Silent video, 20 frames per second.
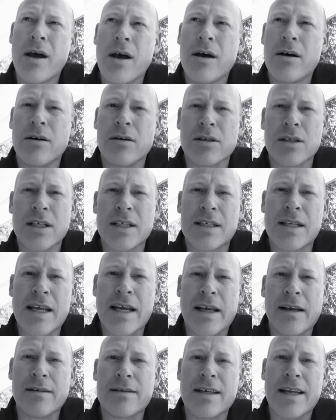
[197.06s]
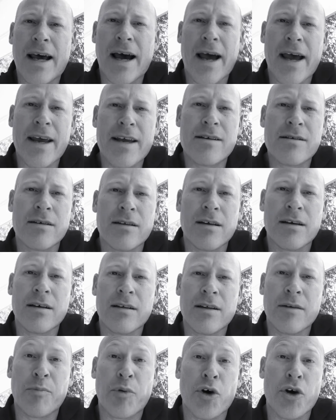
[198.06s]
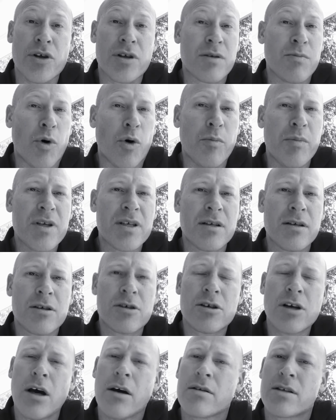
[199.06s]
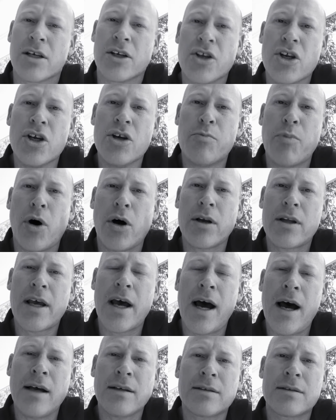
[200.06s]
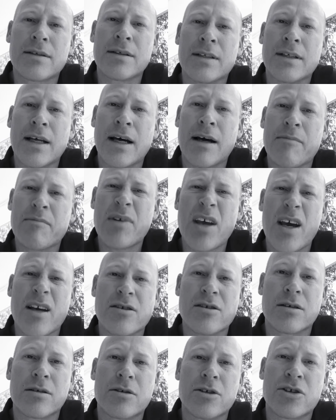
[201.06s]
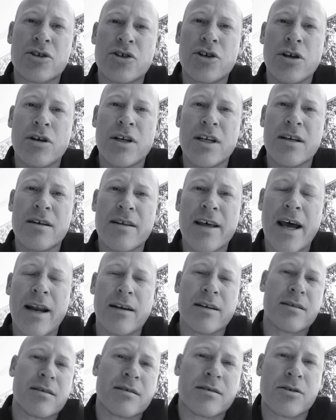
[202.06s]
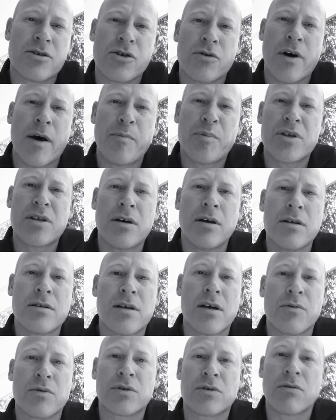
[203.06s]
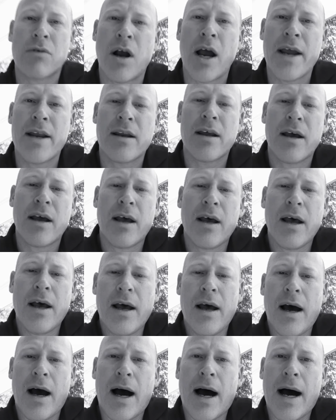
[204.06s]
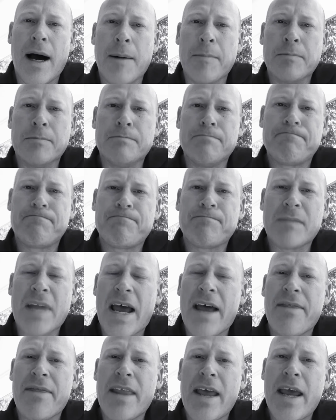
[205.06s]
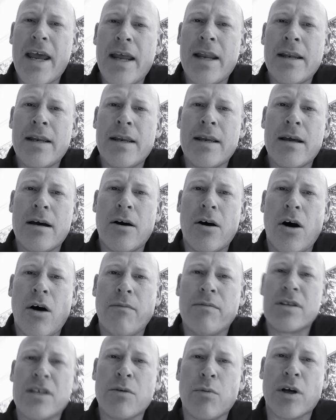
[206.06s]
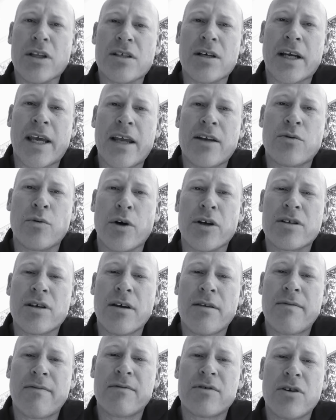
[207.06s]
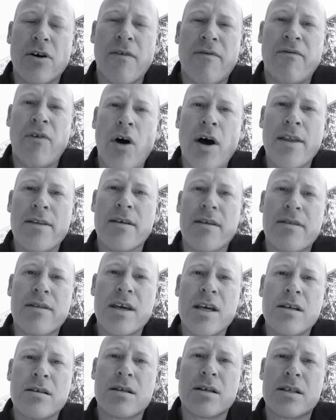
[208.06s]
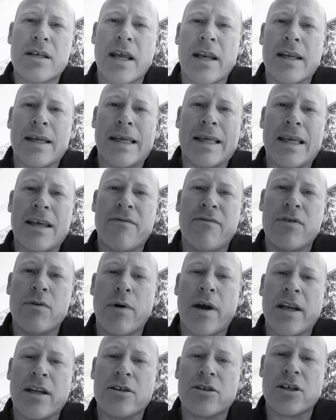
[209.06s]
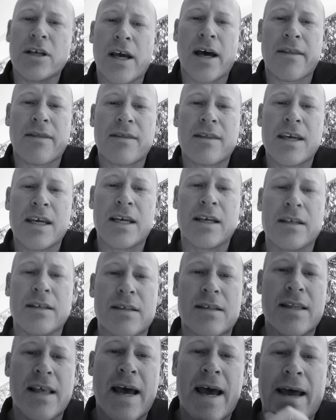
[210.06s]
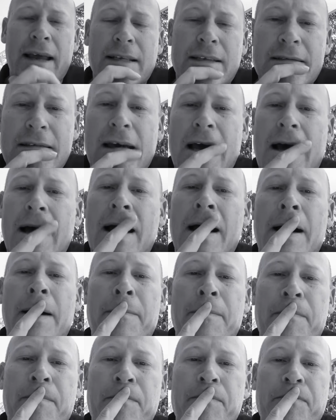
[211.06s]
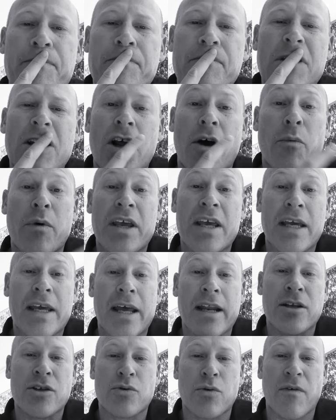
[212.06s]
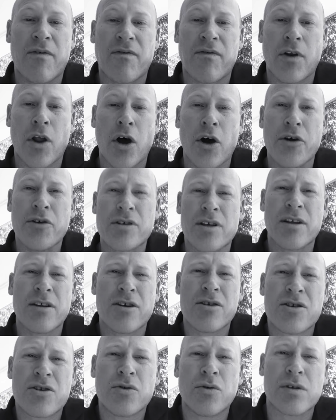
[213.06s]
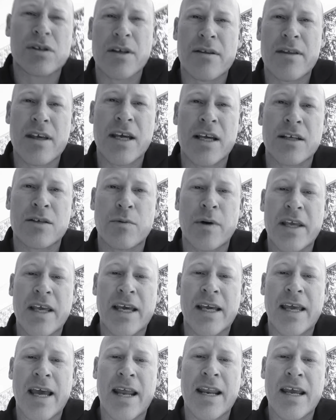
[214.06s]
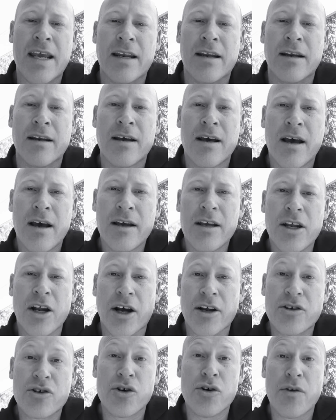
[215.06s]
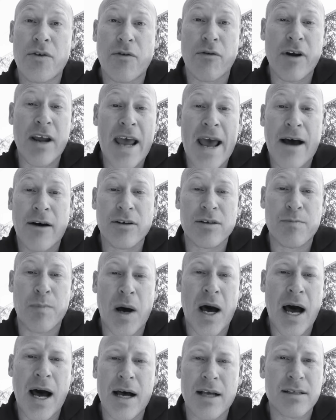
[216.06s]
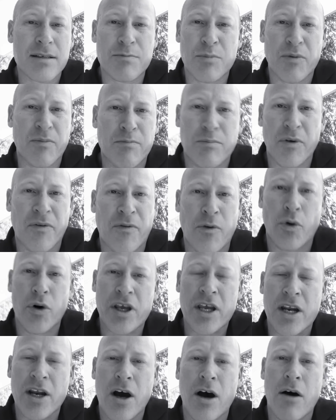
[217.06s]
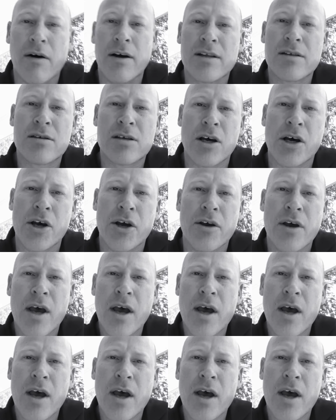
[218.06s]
was listening today to the Perth Small Business Show. It's a new podcast, and just tuned into that, listened to 2 episodes. That was great. And then obviously once I get to work, so I find that things that tend to give you energy are things that, where you get into a flow. So those sorts of things where you get in and, 2-3 hours pass before you know it. So